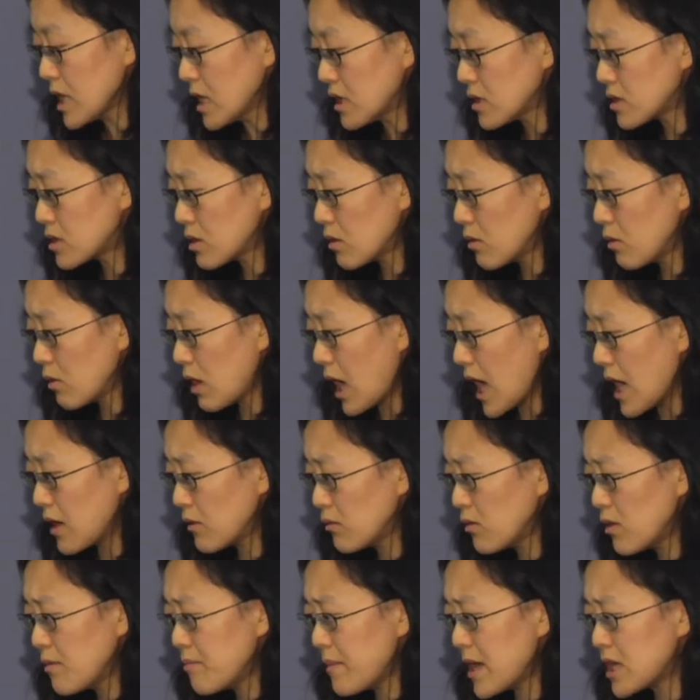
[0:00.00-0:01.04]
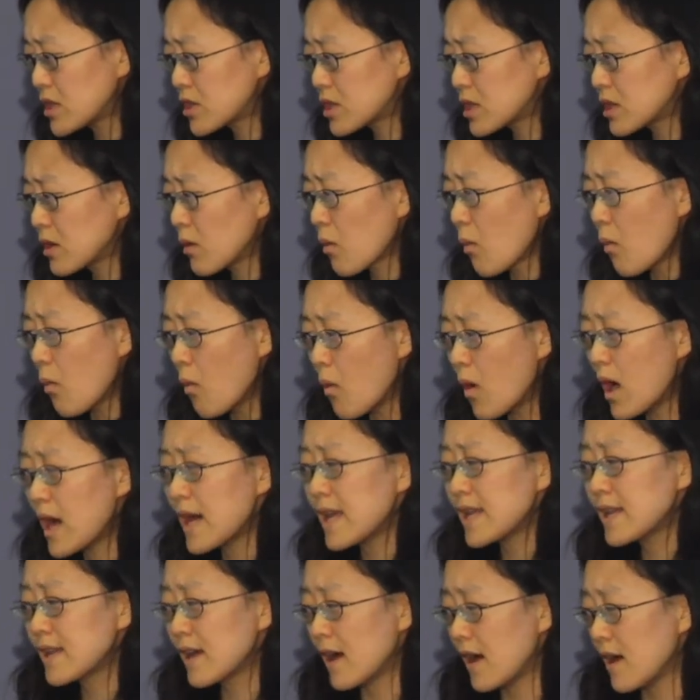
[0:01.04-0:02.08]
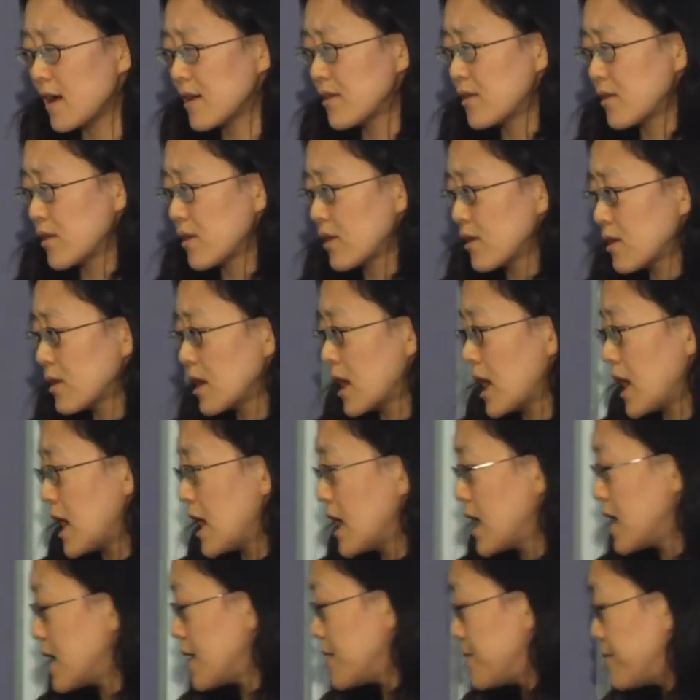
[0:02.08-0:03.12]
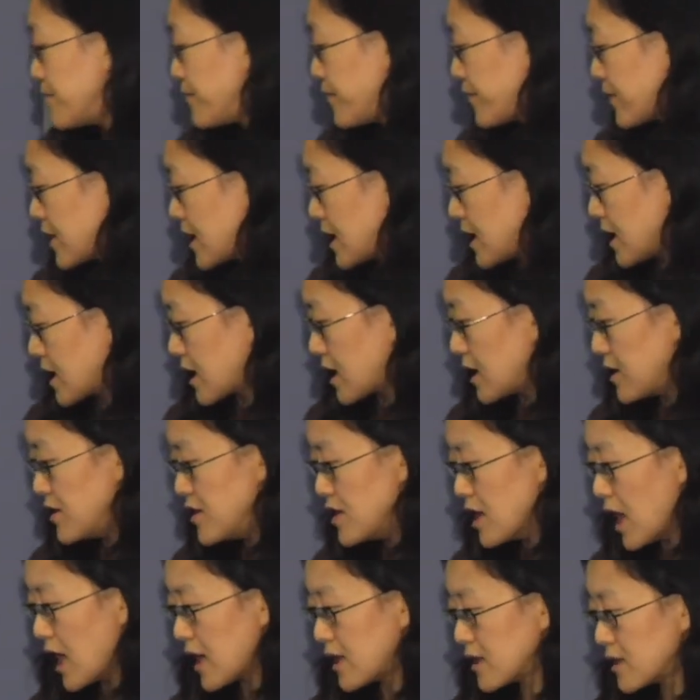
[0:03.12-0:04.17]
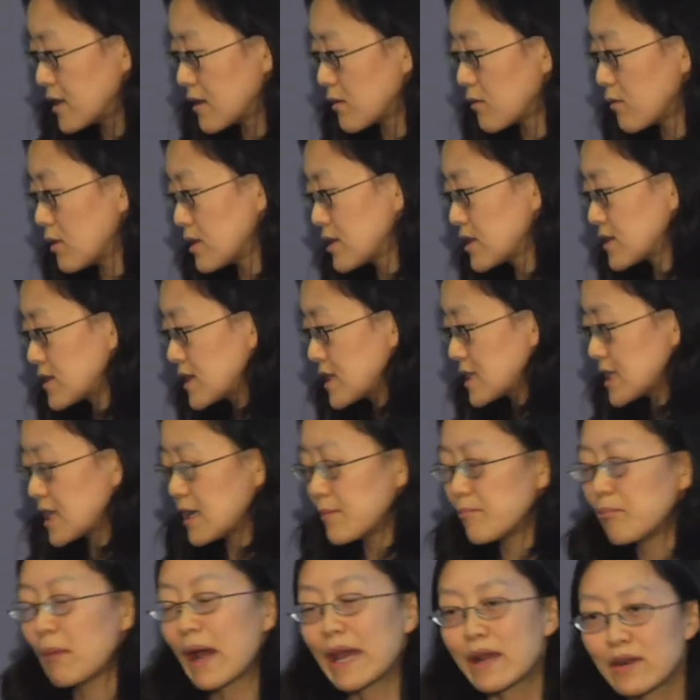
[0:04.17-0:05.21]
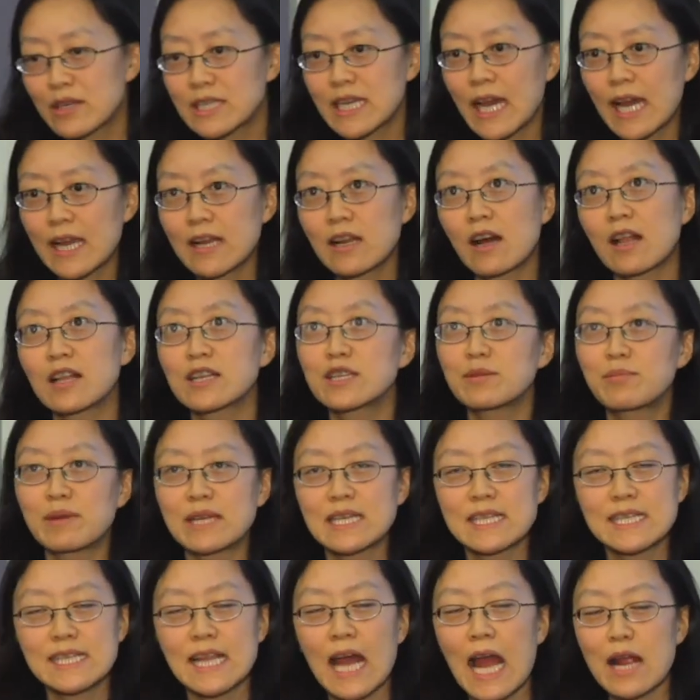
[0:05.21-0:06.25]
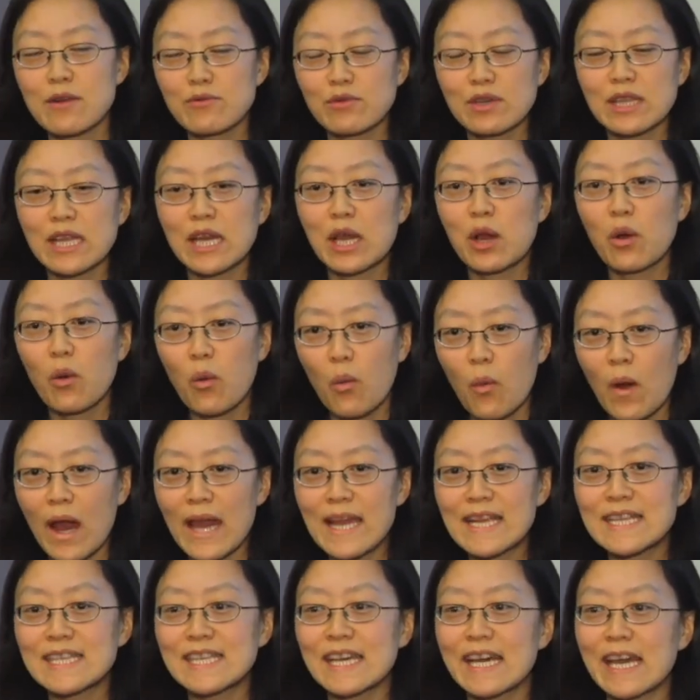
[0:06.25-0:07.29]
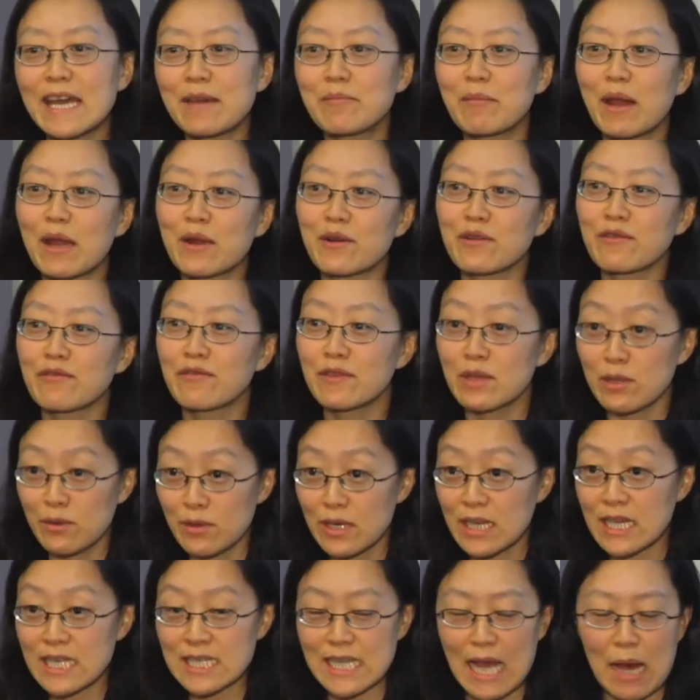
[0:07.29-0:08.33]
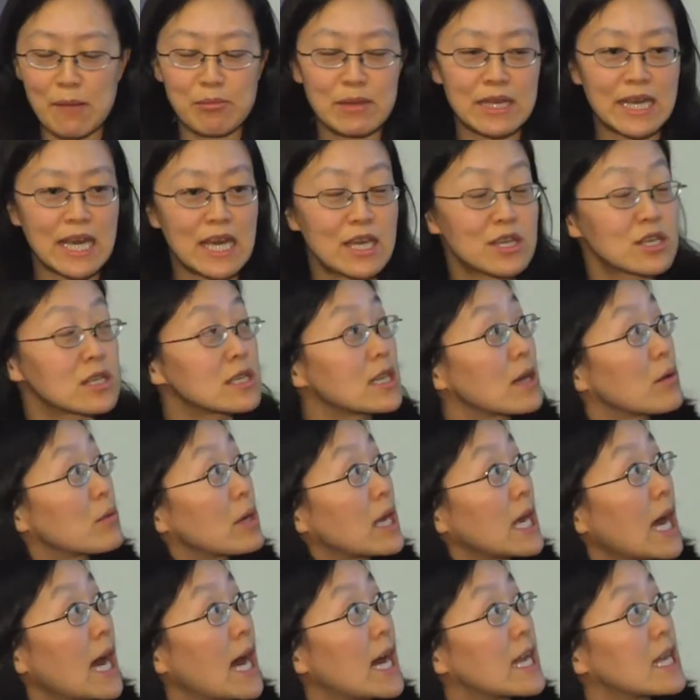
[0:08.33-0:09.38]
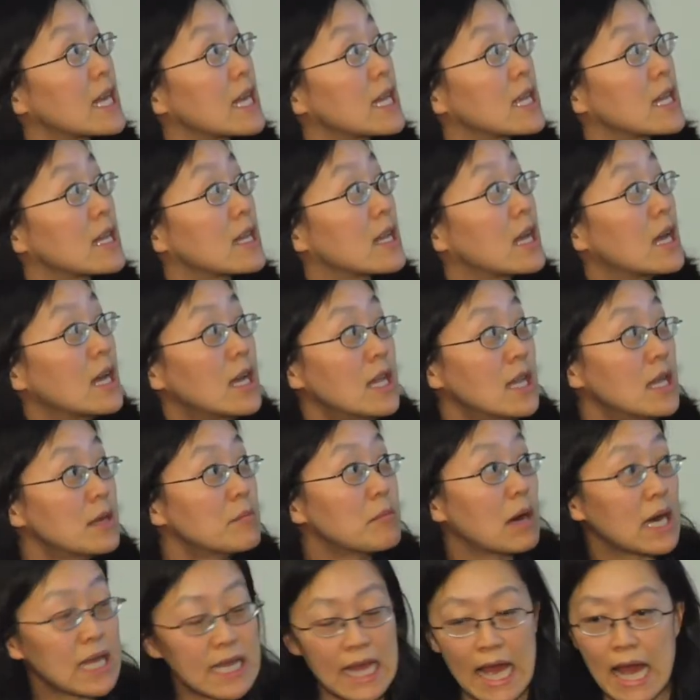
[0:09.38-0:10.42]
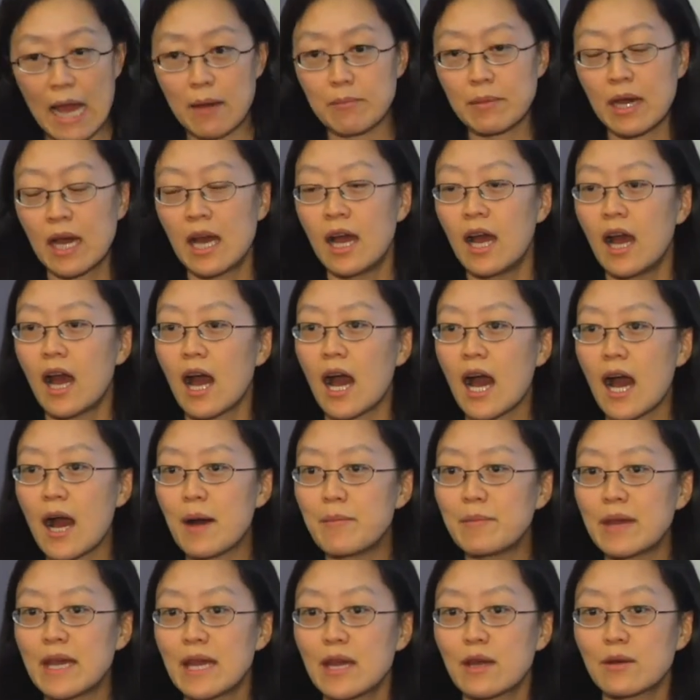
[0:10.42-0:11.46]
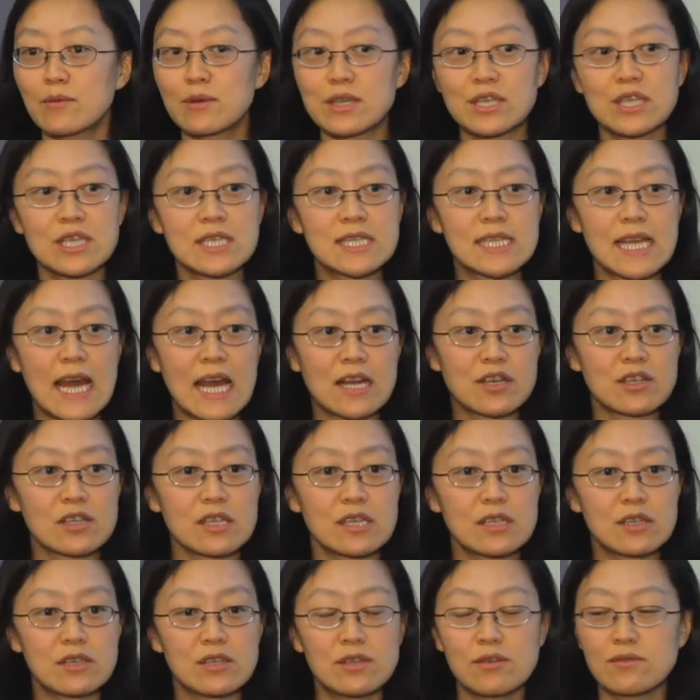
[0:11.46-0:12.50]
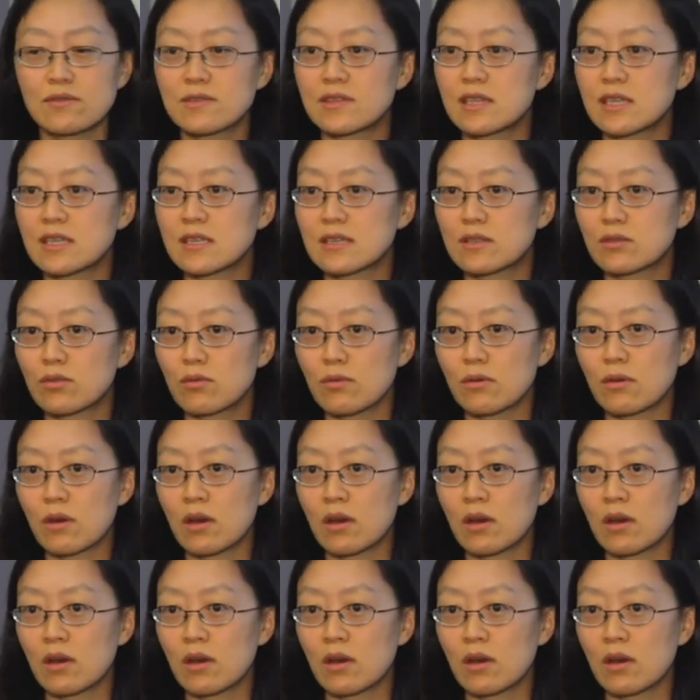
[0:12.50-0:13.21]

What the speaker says: so I will mention one other well, this is a microtechnology, but it's not really quite a microfluidics application that we had in my lab, which is actually to use this tool